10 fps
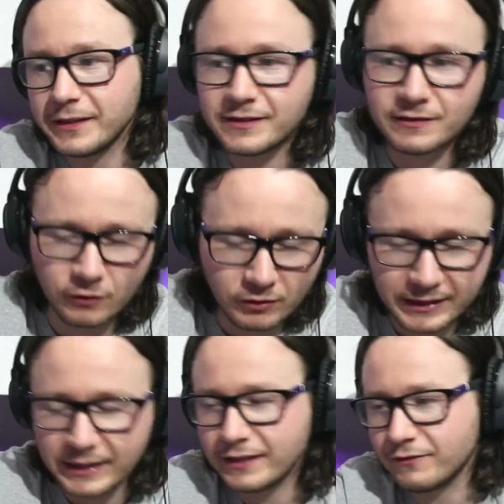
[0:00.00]
she's
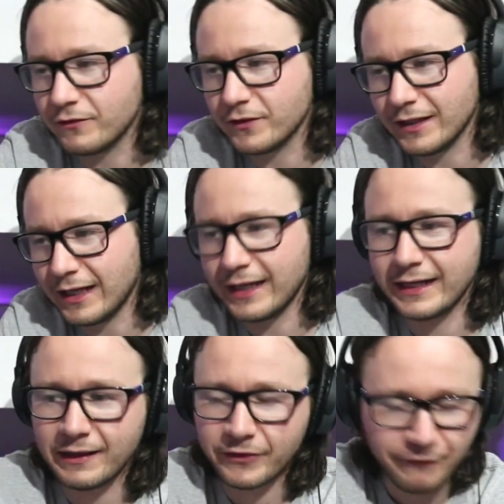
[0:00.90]
looking and like
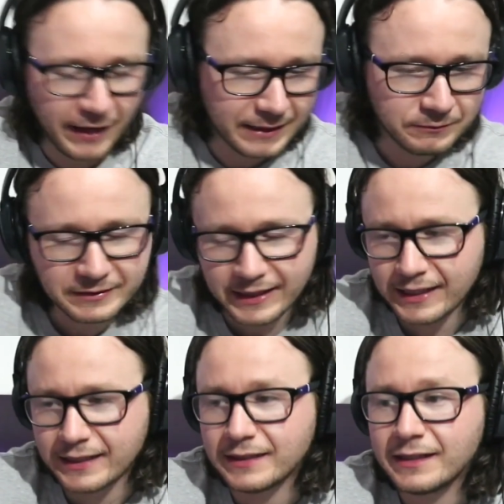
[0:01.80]
the vibes and
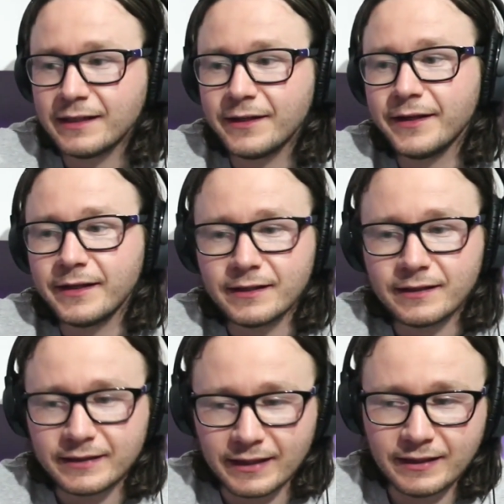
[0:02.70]
getting,
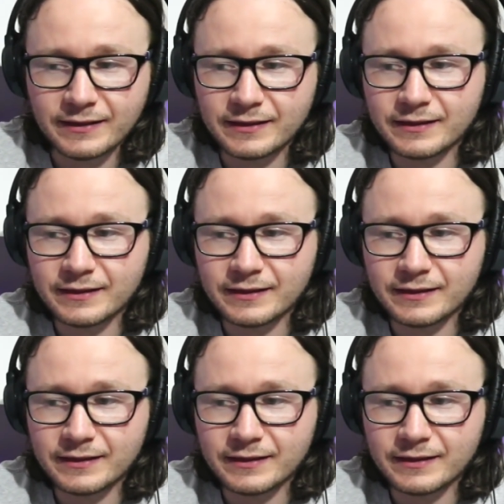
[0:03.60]
yeah?